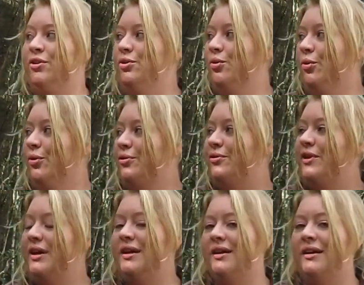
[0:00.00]
north,
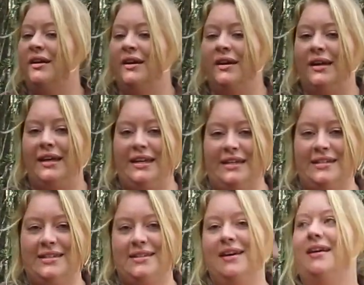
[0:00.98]

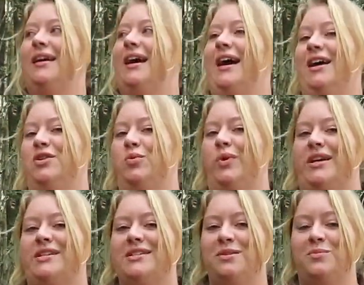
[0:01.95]
east and
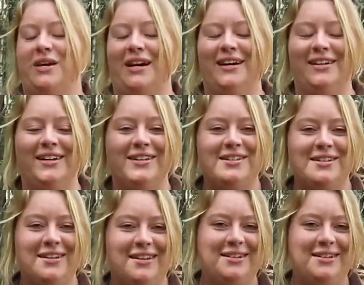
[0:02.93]
west behind us.